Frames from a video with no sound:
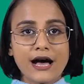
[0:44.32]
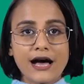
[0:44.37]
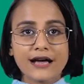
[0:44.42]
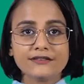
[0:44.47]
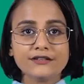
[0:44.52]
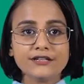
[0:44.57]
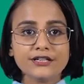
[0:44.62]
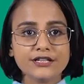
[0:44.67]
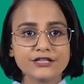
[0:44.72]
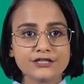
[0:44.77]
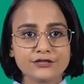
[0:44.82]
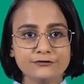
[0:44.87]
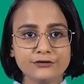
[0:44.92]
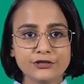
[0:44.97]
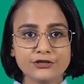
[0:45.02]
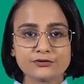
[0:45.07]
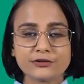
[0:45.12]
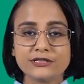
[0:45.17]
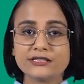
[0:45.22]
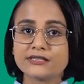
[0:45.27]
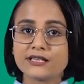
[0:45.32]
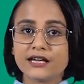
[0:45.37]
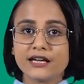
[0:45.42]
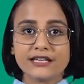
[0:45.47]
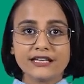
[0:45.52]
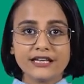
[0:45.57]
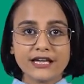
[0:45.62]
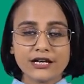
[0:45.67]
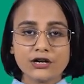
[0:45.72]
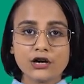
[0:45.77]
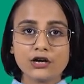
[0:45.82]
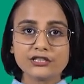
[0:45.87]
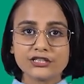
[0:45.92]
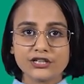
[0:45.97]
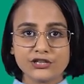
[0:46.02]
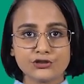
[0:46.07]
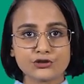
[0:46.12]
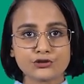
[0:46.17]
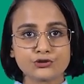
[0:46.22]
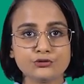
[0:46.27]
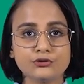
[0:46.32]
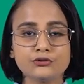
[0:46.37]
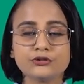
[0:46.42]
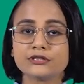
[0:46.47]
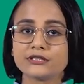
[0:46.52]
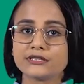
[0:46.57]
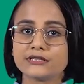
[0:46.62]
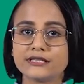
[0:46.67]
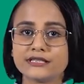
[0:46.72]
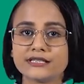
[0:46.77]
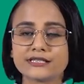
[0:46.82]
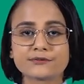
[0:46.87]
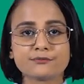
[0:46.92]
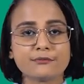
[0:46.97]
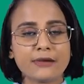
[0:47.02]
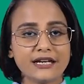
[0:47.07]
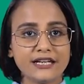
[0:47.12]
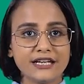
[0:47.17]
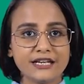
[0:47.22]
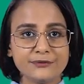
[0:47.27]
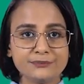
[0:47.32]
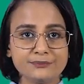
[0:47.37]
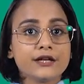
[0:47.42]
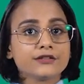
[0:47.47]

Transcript: Other individuals cannot issue this money.